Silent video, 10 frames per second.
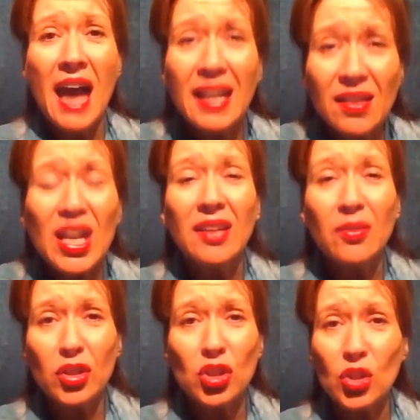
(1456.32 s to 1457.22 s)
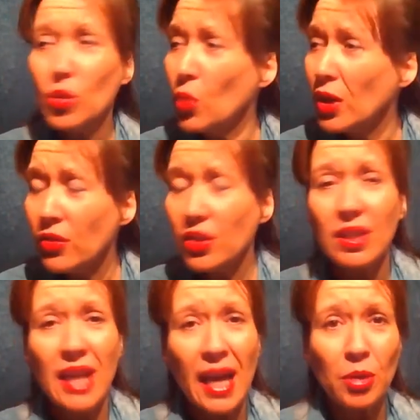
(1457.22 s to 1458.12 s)
And at the end of the shoot, one of the
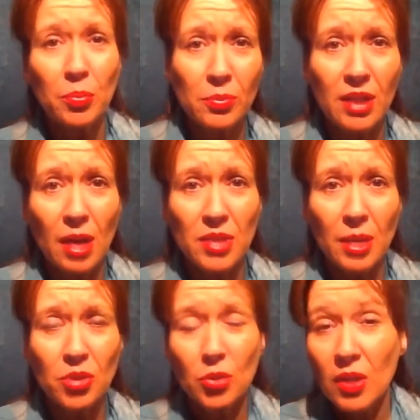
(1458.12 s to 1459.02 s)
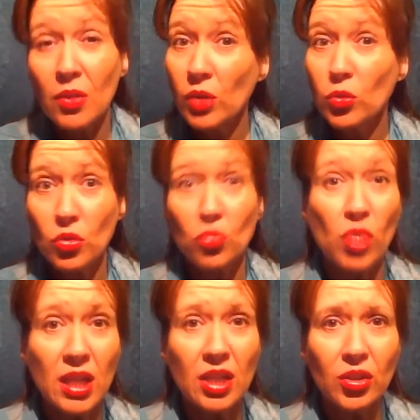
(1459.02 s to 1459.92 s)
camera people comes up to me, the one who was
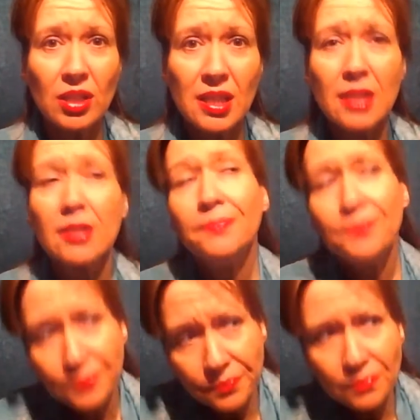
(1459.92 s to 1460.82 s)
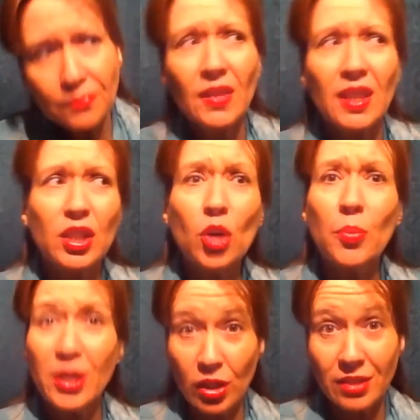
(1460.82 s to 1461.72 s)
really good, and says,
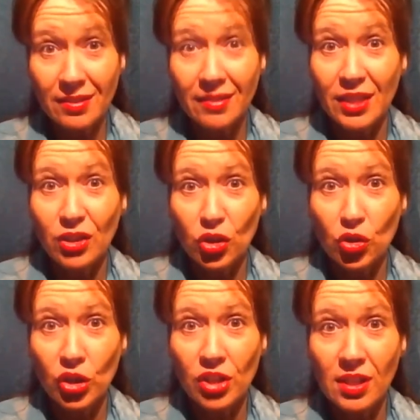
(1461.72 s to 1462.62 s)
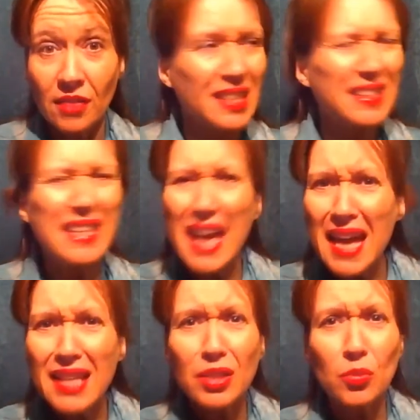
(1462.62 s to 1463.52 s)
Petra, did you enjoy yourself? I said,
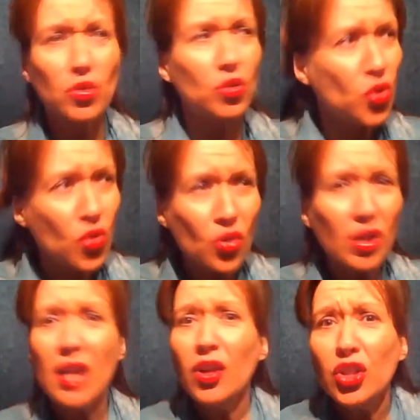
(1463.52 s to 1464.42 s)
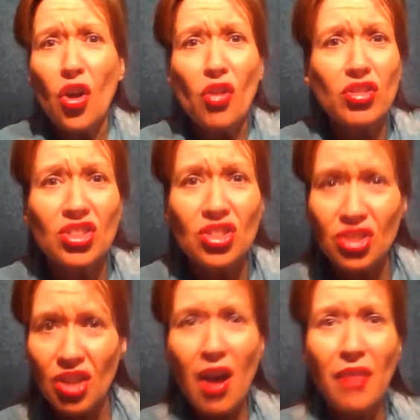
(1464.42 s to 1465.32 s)
yes, it was cool. I learned all this
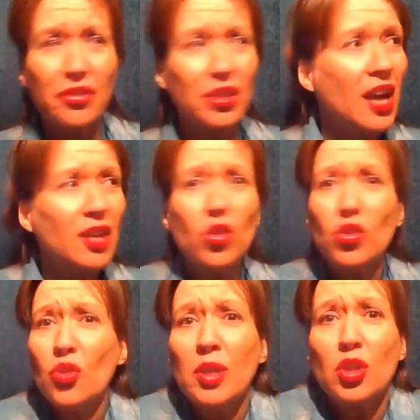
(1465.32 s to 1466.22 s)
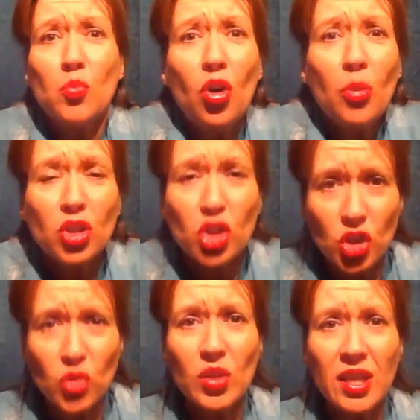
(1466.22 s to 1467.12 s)
stuff. I know so much more about
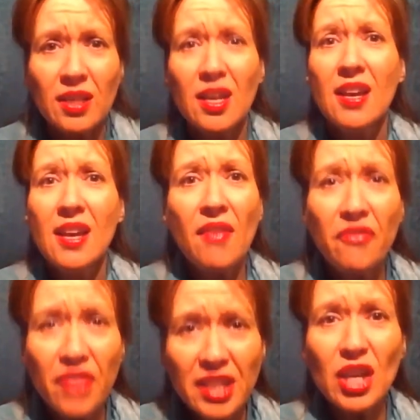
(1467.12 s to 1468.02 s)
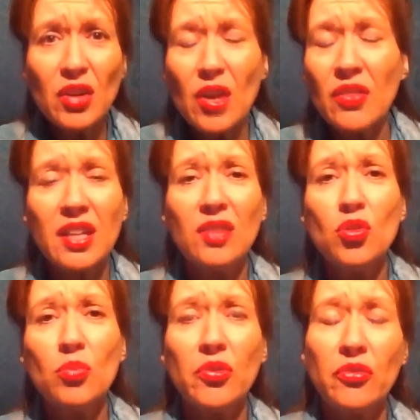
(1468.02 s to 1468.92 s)
shooting a video now than I
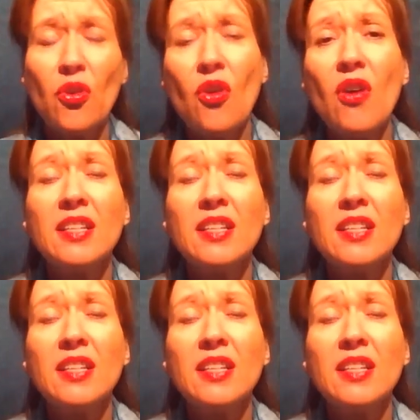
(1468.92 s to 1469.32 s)
knew before.